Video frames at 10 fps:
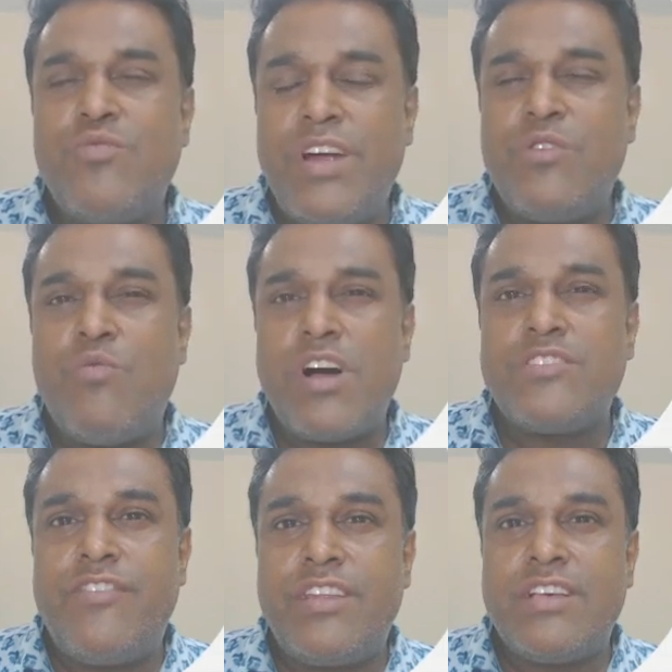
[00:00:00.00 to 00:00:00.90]
it
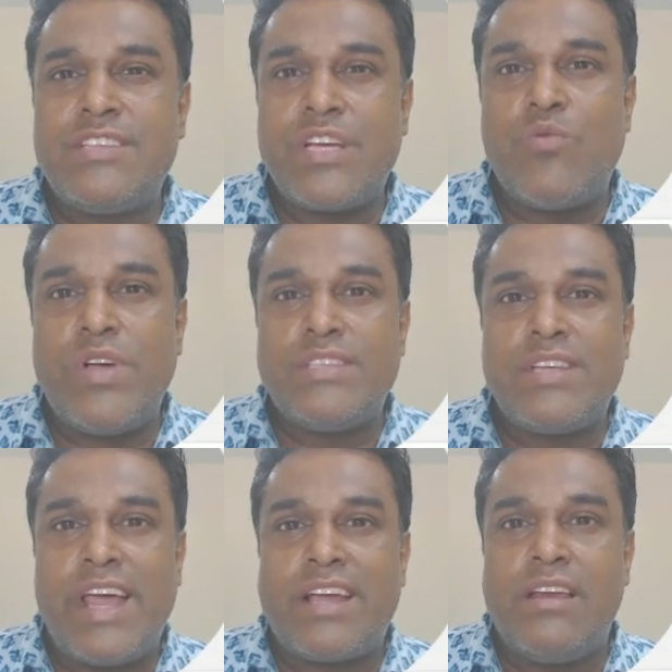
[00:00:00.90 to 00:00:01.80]
works with the sequence
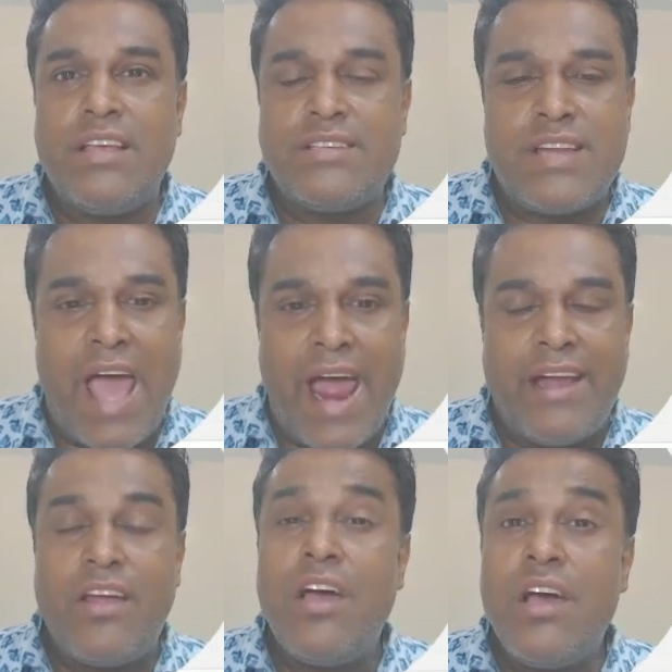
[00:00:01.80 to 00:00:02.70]
like list
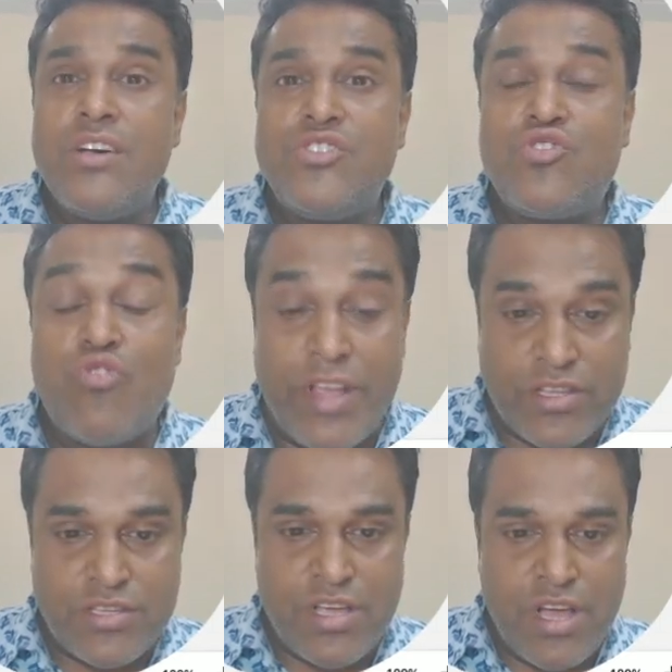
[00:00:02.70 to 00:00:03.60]
and
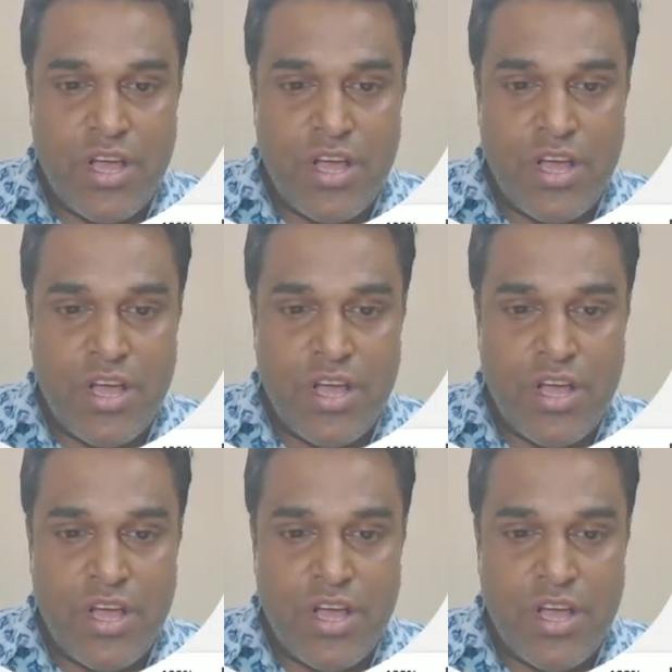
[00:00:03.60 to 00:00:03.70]
strings.